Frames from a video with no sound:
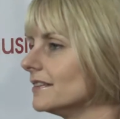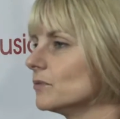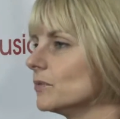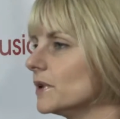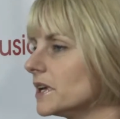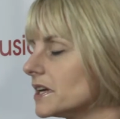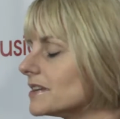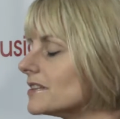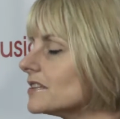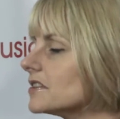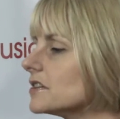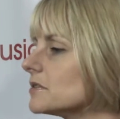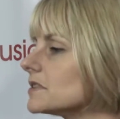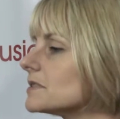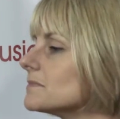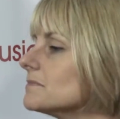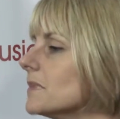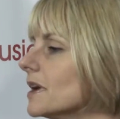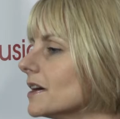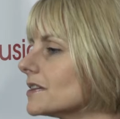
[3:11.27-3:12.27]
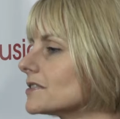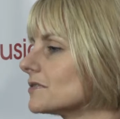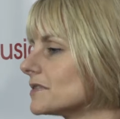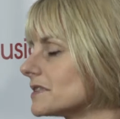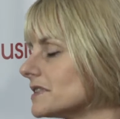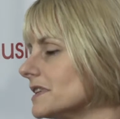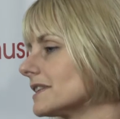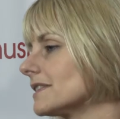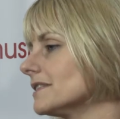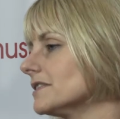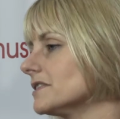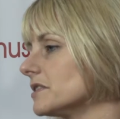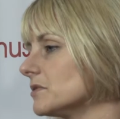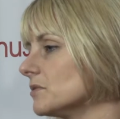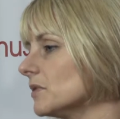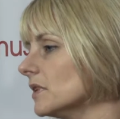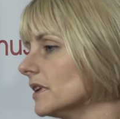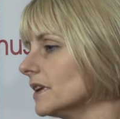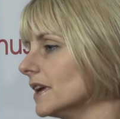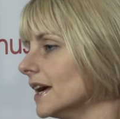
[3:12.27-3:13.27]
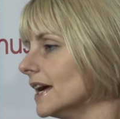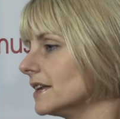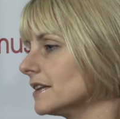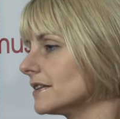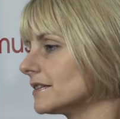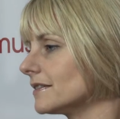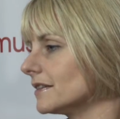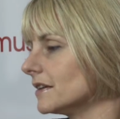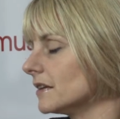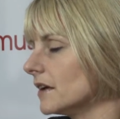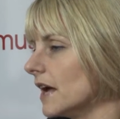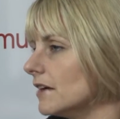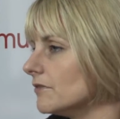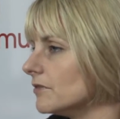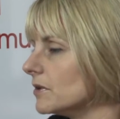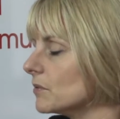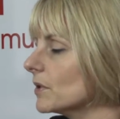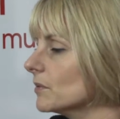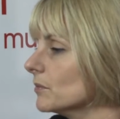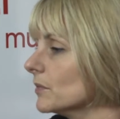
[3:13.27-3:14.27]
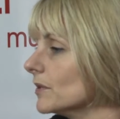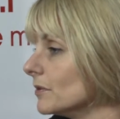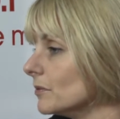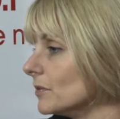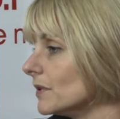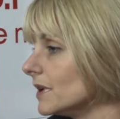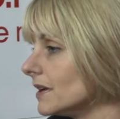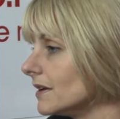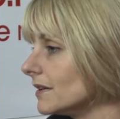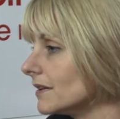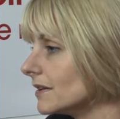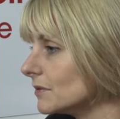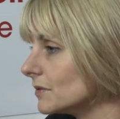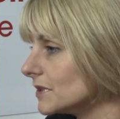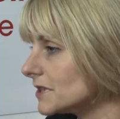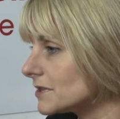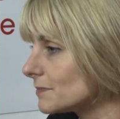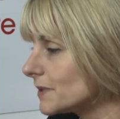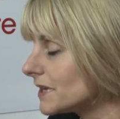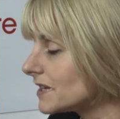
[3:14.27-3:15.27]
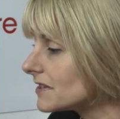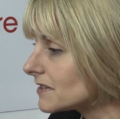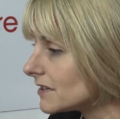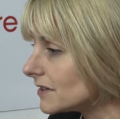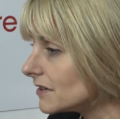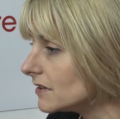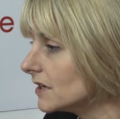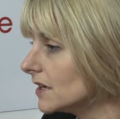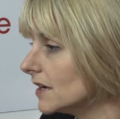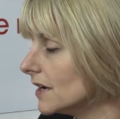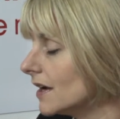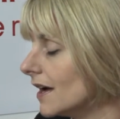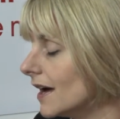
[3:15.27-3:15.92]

we can do as much or as little as you want, and everyone that we speak to,